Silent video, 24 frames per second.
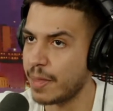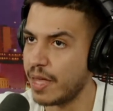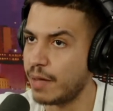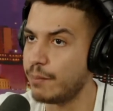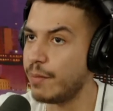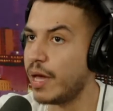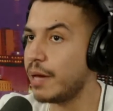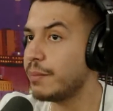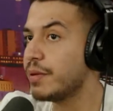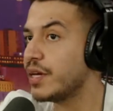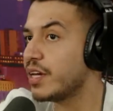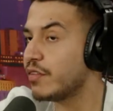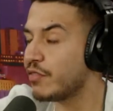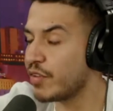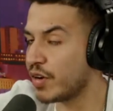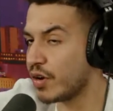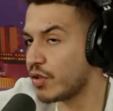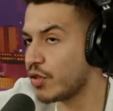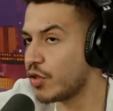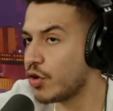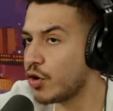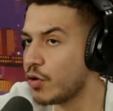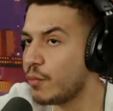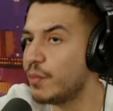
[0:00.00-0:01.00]
and maybe even
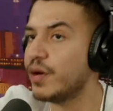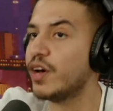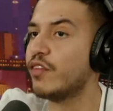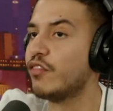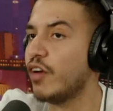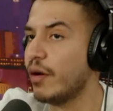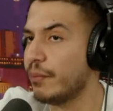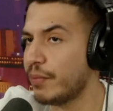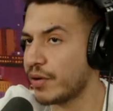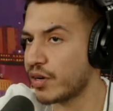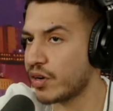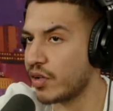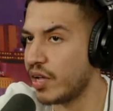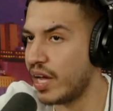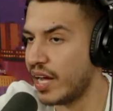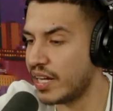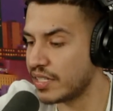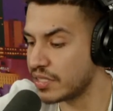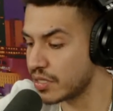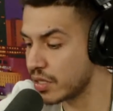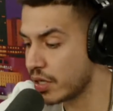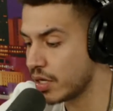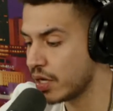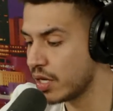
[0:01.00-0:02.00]
a little bit of upper
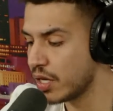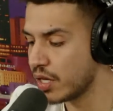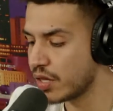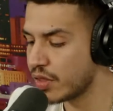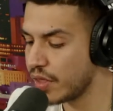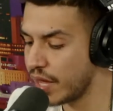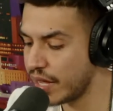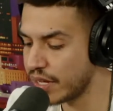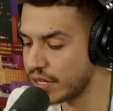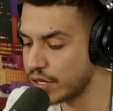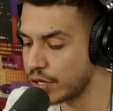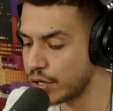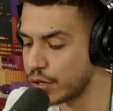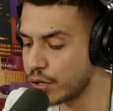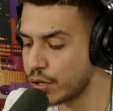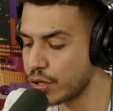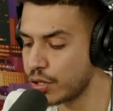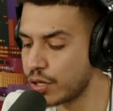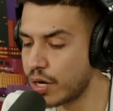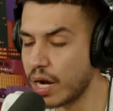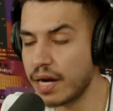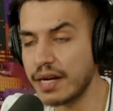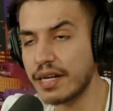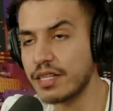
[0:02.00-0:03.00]
class, that
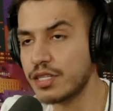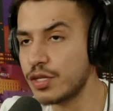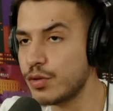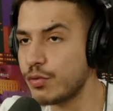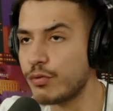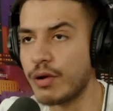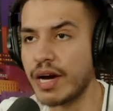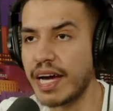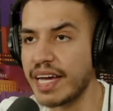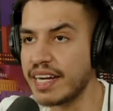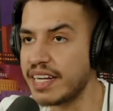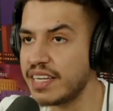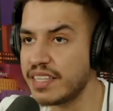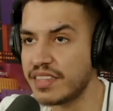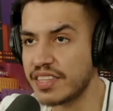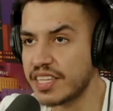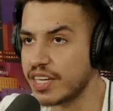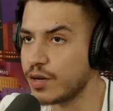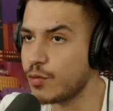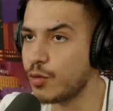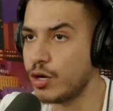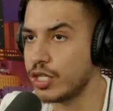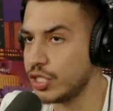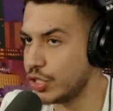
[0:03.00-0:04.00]
you're gonna do
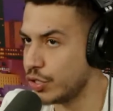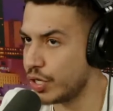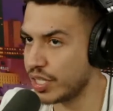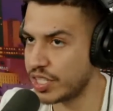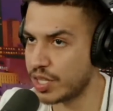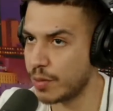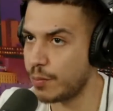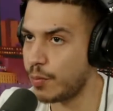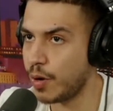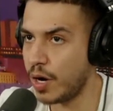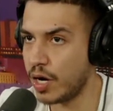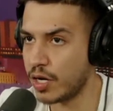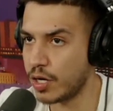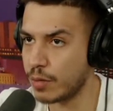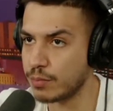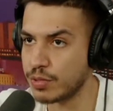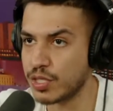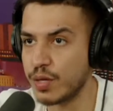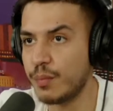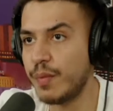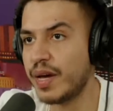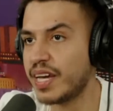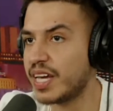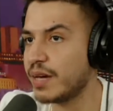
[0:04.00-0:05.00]
anything once you're at the bottom
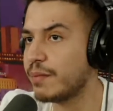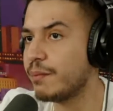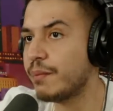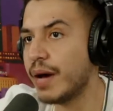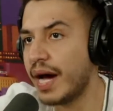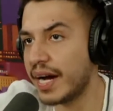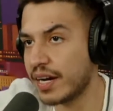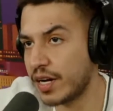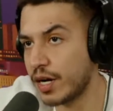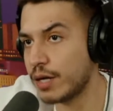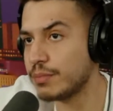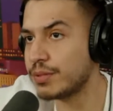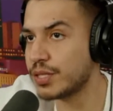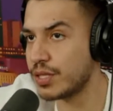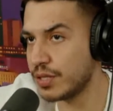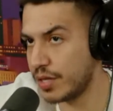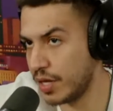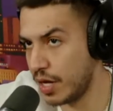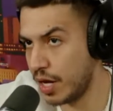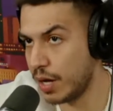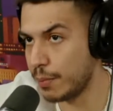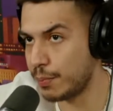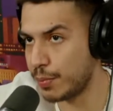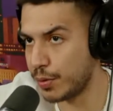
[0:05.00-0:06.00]
to make it back up to
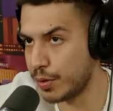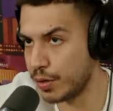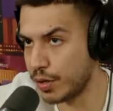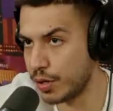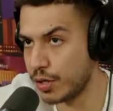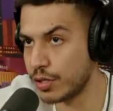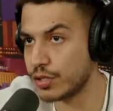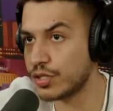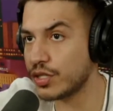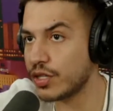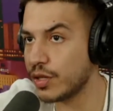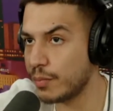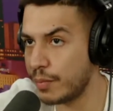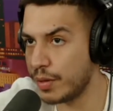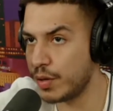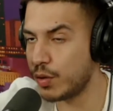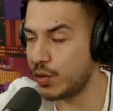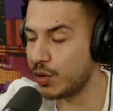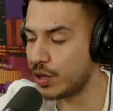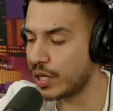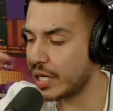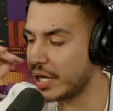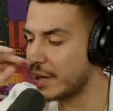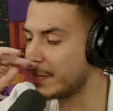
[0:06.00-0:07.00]
the upper or to the
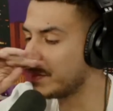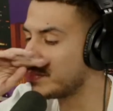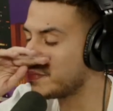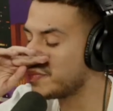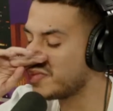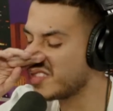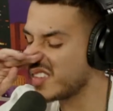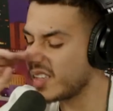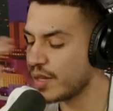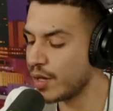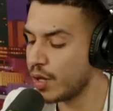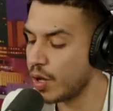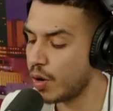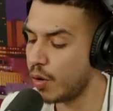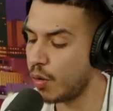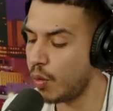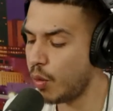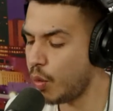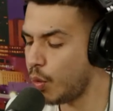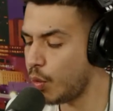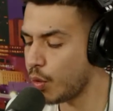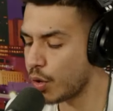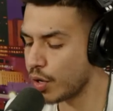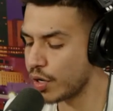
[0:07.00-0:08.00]
middle again.
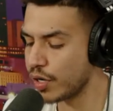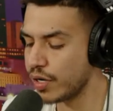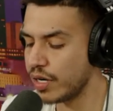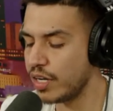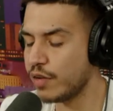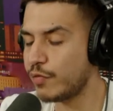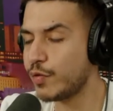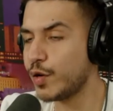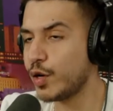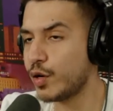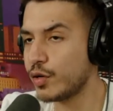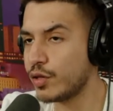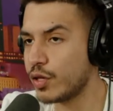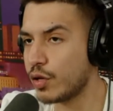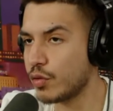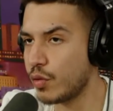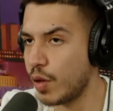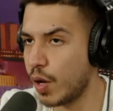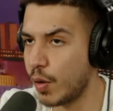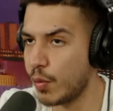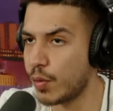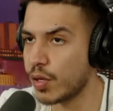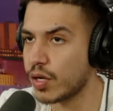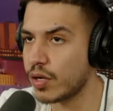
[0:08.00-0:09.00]
Or if you're in the
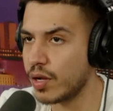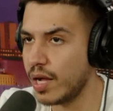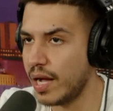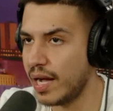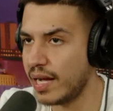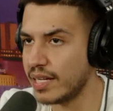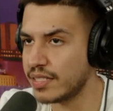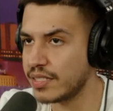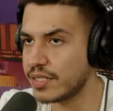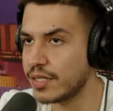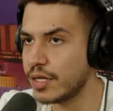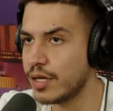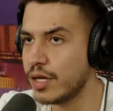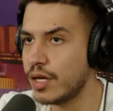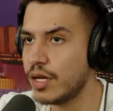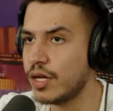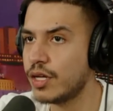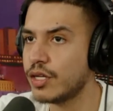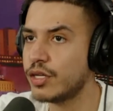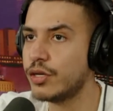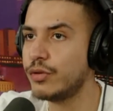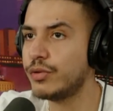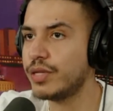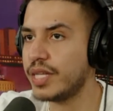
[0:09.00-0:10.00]
lower class,
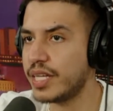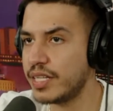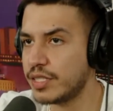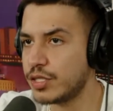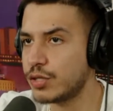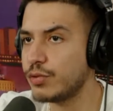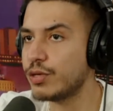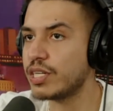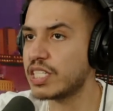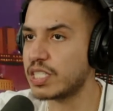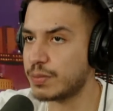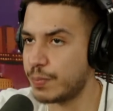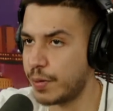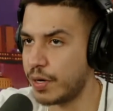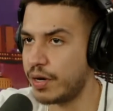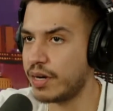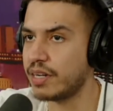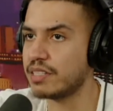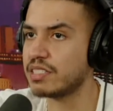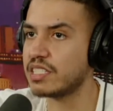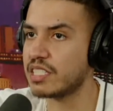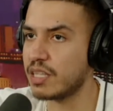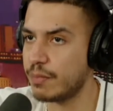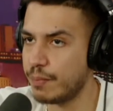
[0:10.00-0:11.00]
you need to
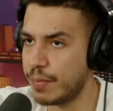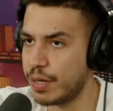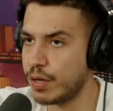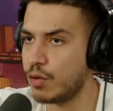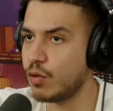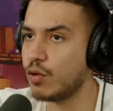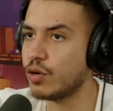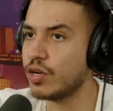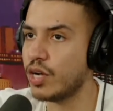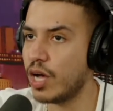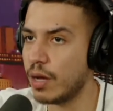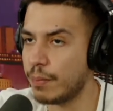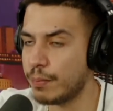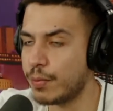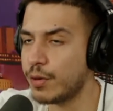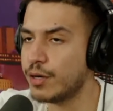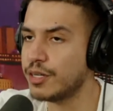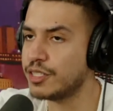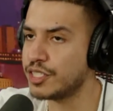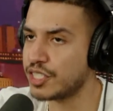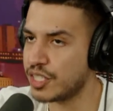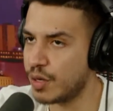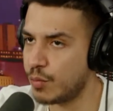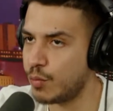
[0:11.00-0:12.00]
experience the middle and
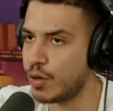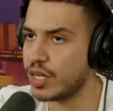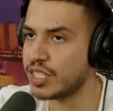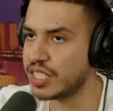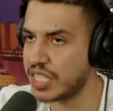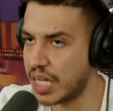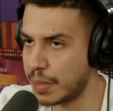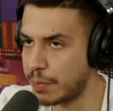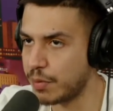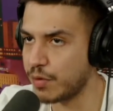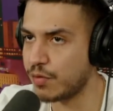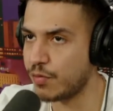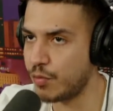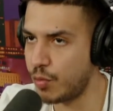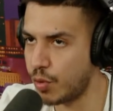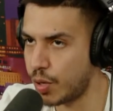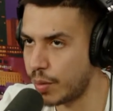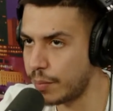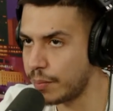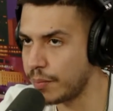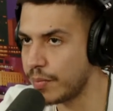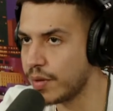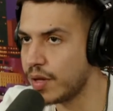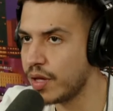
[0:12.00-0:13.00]
upper in some way, shape, or
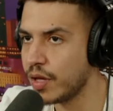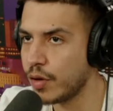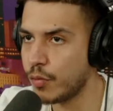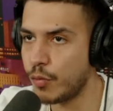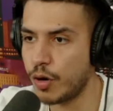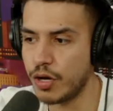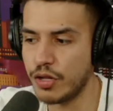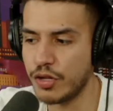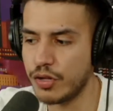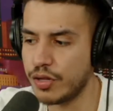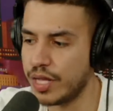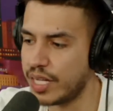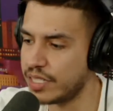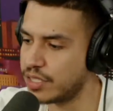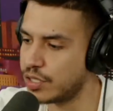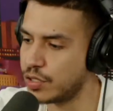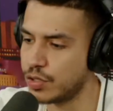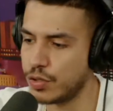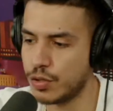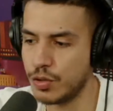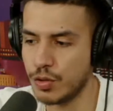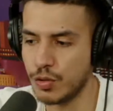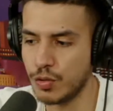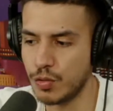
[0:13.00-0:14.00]
form, whether that's
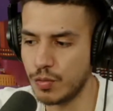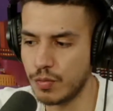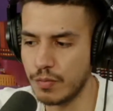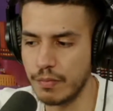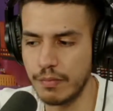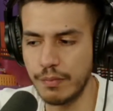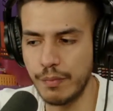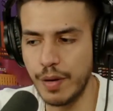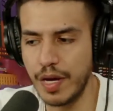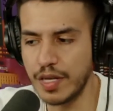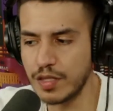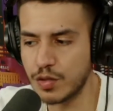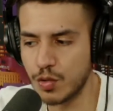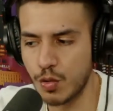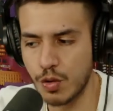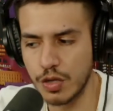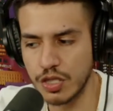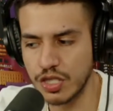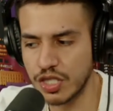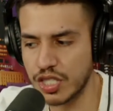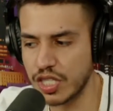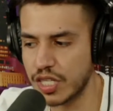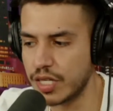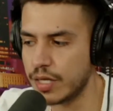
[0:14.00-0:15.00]
through
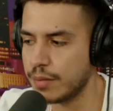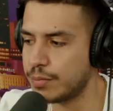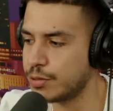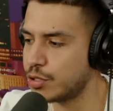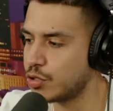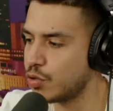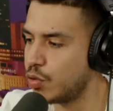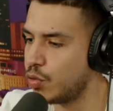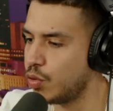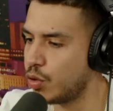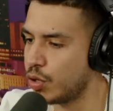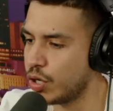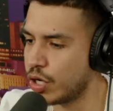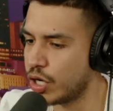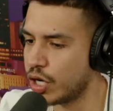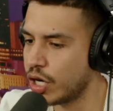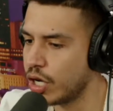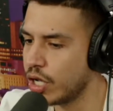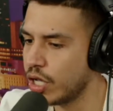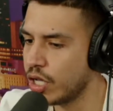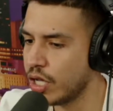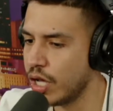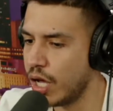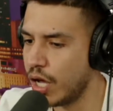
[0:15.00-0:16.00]
mentorships or
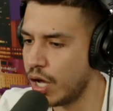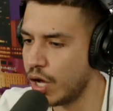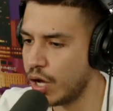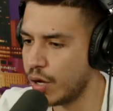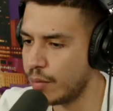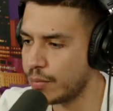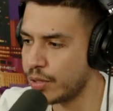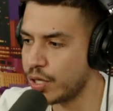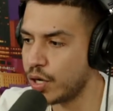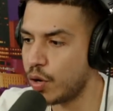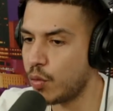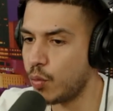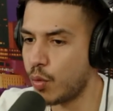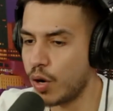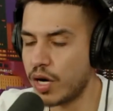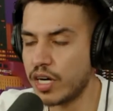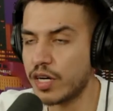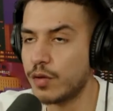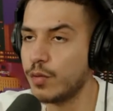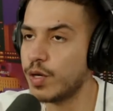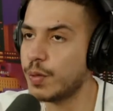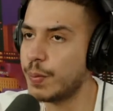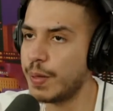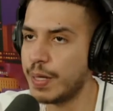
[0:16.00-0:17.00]

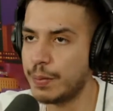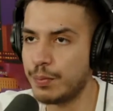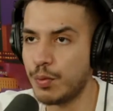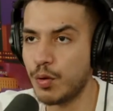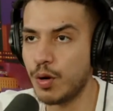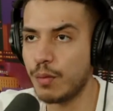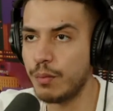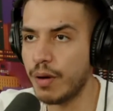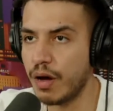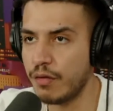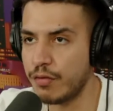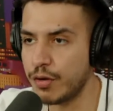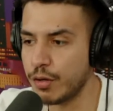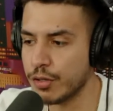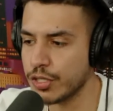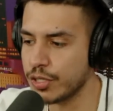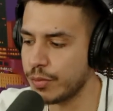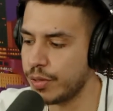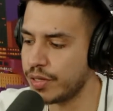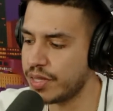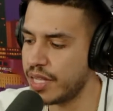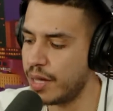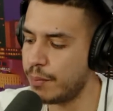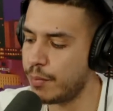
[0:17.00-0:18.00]
working with people above you or
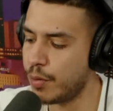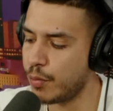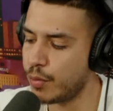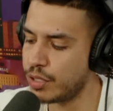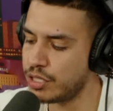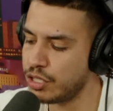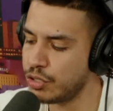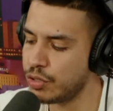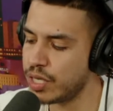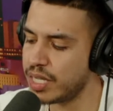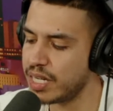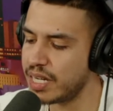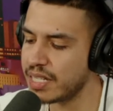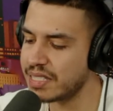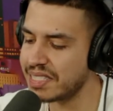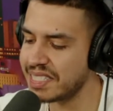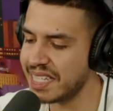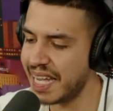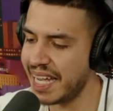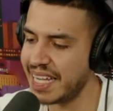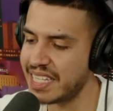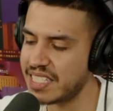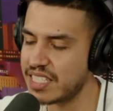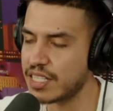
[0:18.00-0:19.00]
something like that. But when you get a
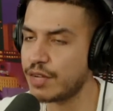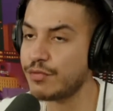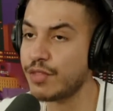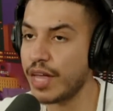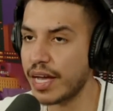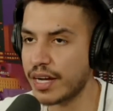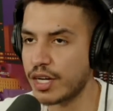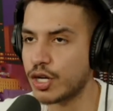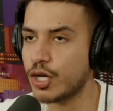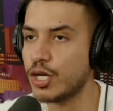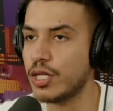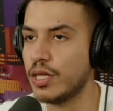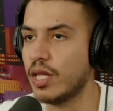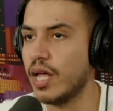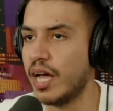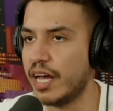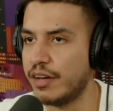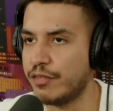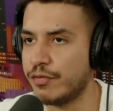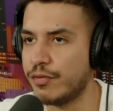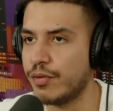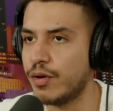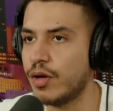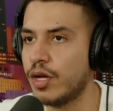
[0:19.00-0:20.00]
taste of that good
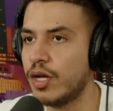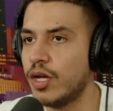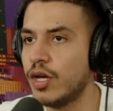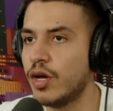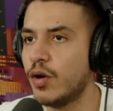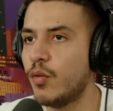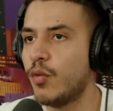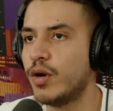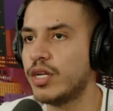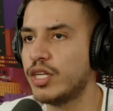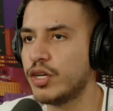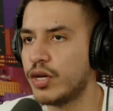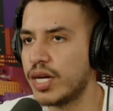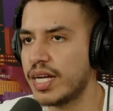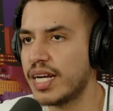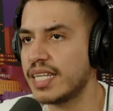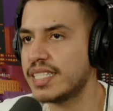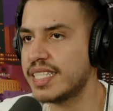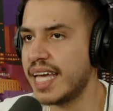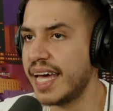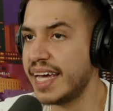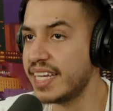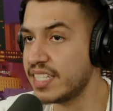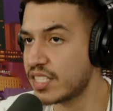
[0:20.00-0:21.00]
life, when you get
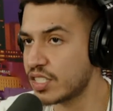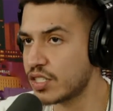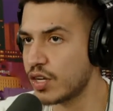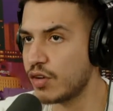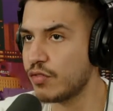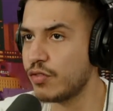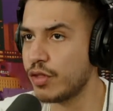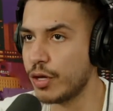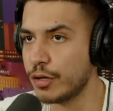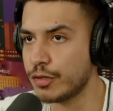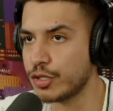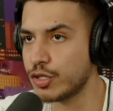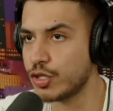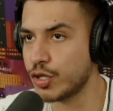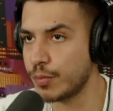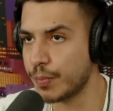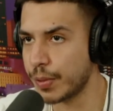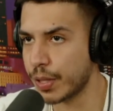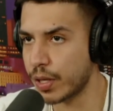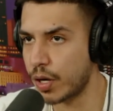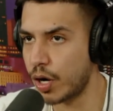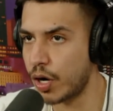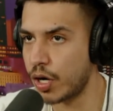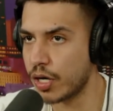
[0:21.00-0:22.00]
a taste of those
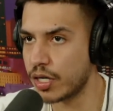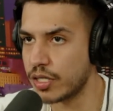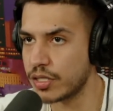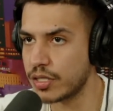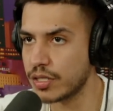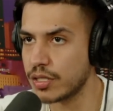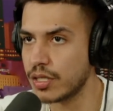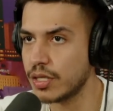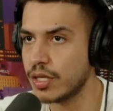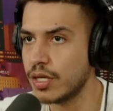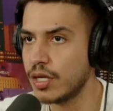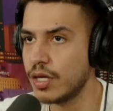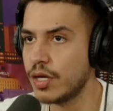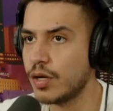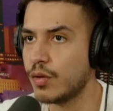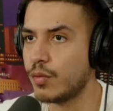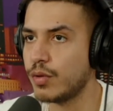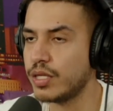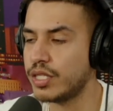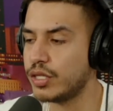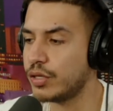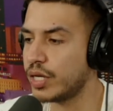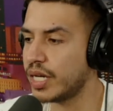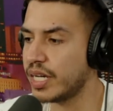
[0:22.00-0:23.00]
supercars,
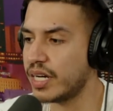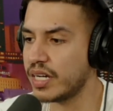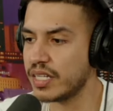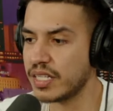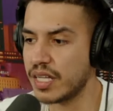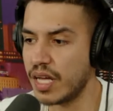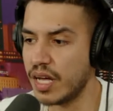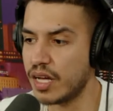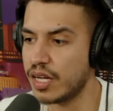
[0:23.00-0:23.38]
when you get